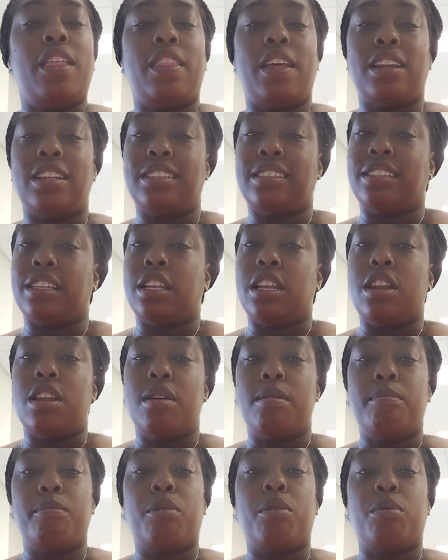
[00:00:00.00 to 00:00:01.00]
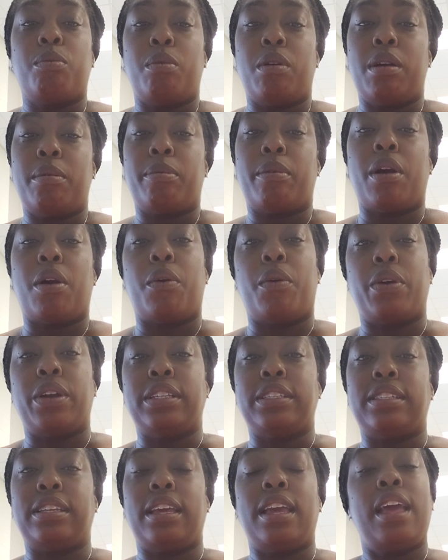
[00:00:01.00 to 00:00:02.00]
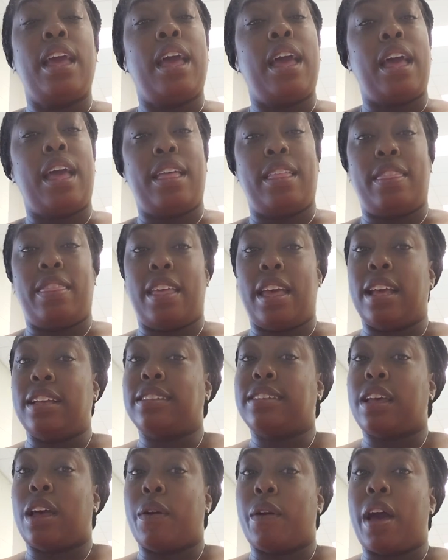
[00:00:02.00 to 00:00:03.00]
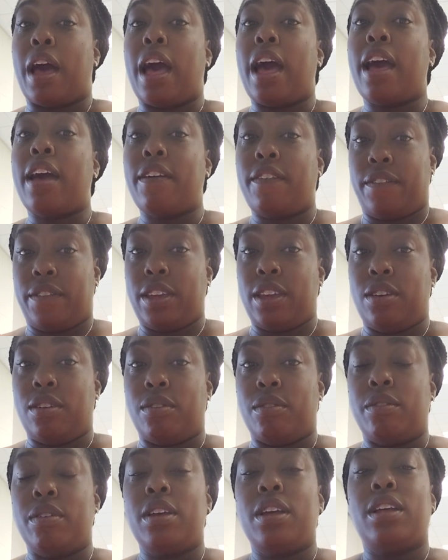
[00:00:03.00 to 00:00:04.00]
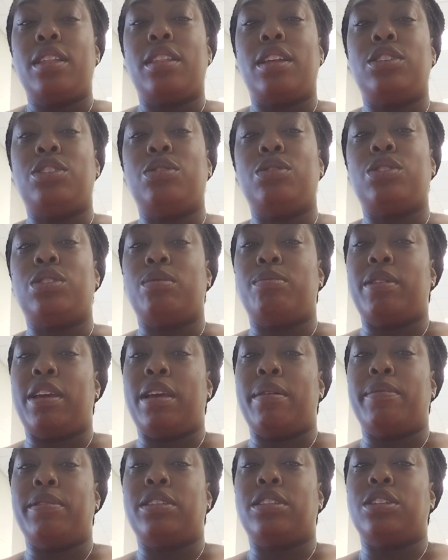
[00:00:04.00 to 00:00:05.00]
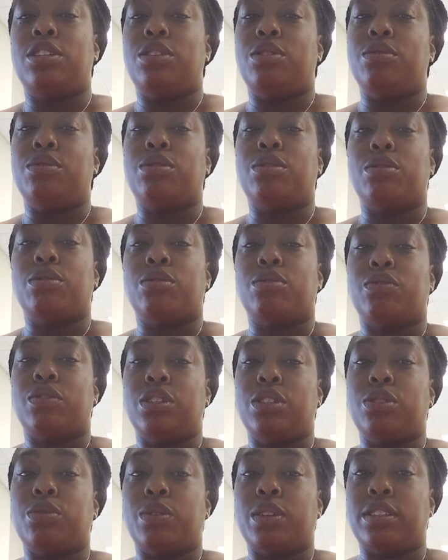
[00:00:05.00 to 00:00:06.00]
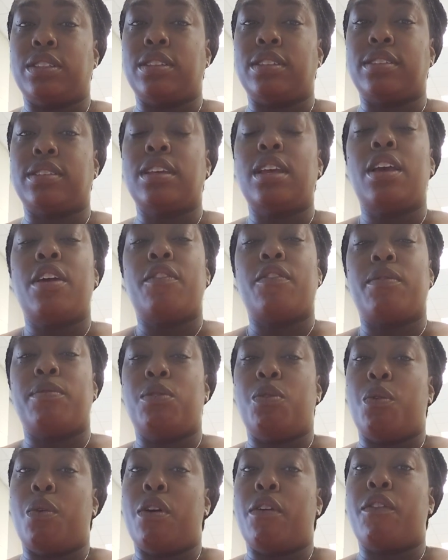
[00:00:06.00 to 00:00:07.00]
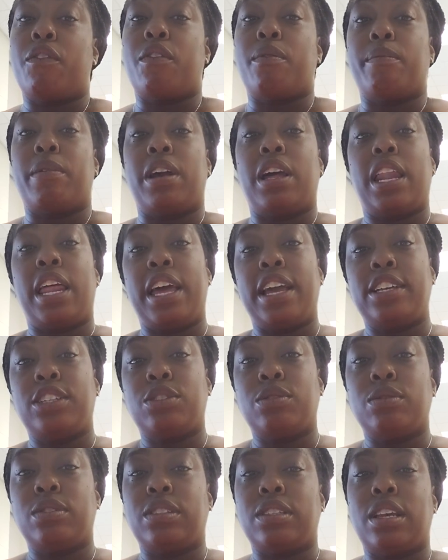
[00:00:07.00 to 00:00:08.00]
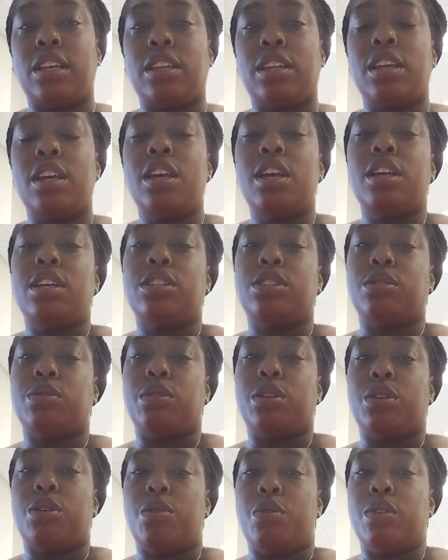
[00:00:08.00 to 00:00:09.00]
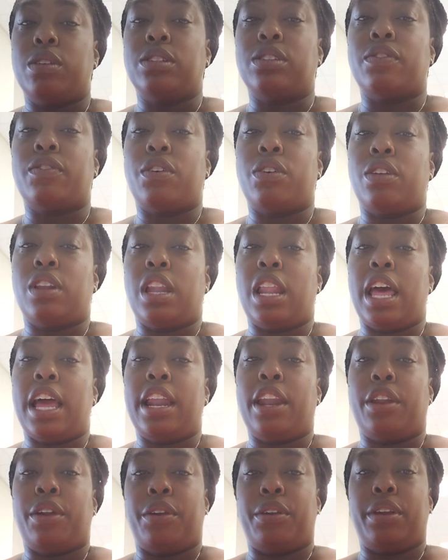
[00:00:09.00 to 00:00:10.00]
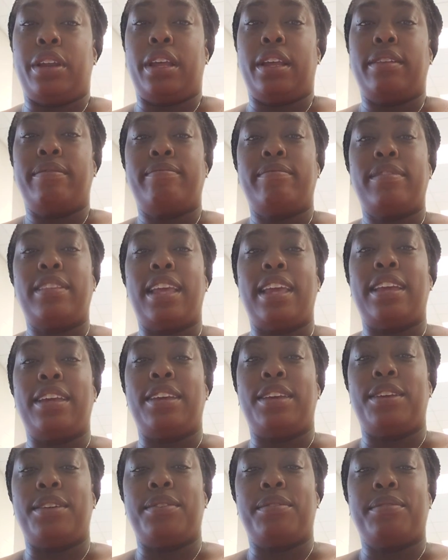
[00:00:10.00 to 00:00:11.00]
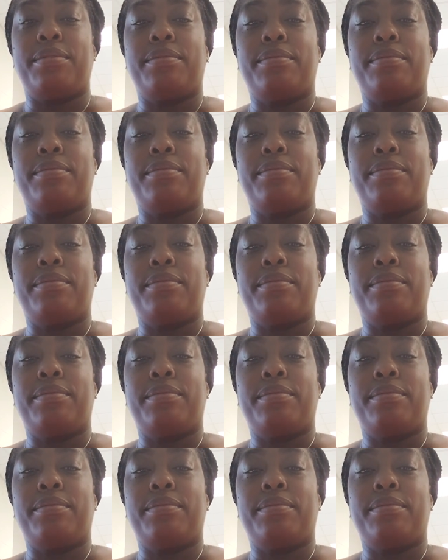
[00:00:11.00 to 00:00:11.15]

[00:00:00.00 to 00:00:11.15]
That is the number one priority. And that's how I feel that you should be able to use those resources from going from a classroom setting to a course of online learning. Thank you.